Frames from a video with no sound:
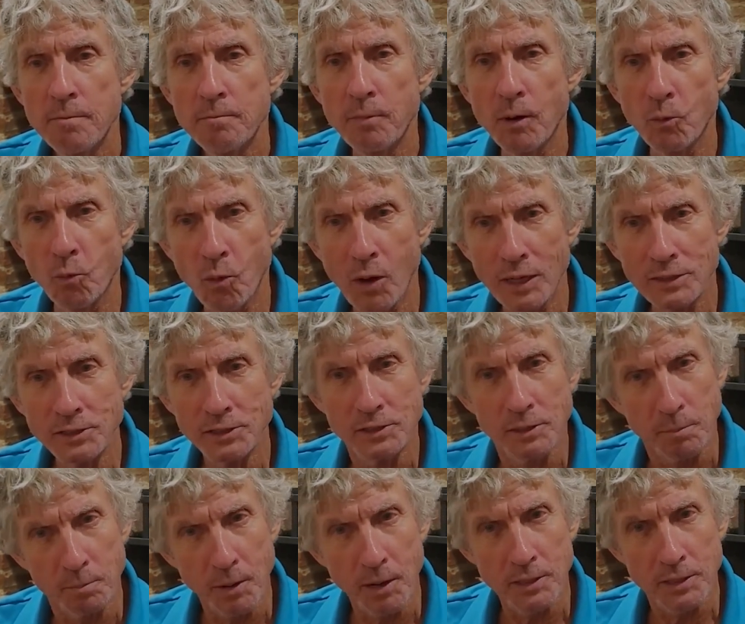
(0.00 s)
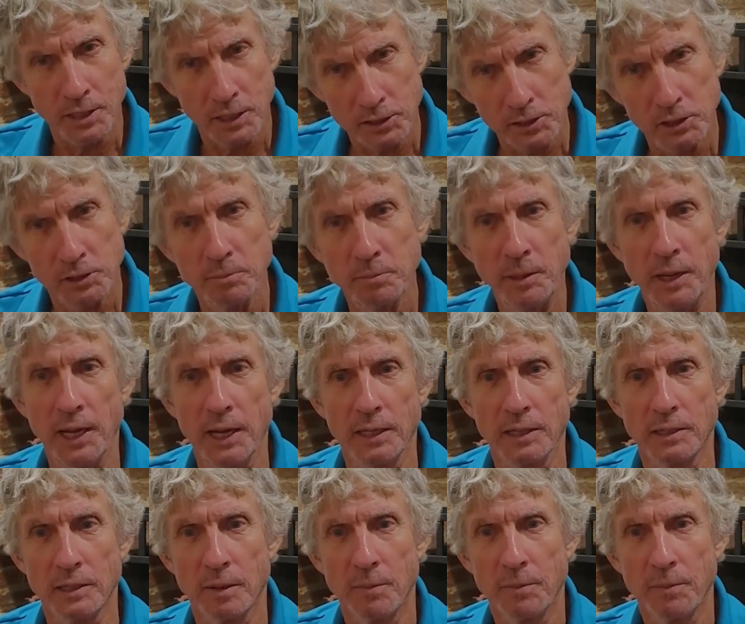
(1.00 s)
but wants to participate